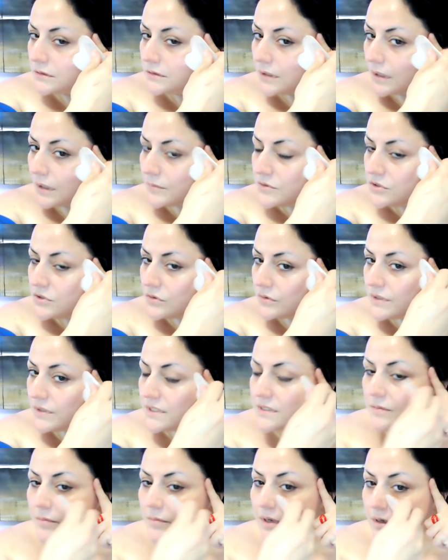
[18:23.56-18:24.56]
I'm sure
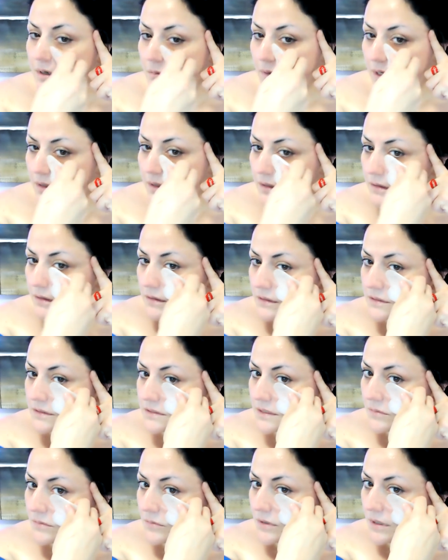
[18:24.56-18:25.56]
there's a better way than this,
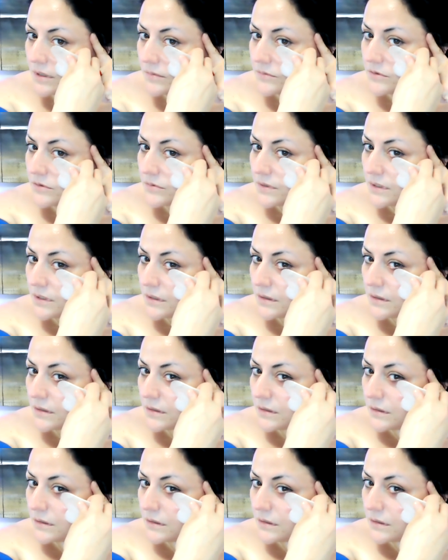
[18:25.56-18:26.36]
than what I'm doing.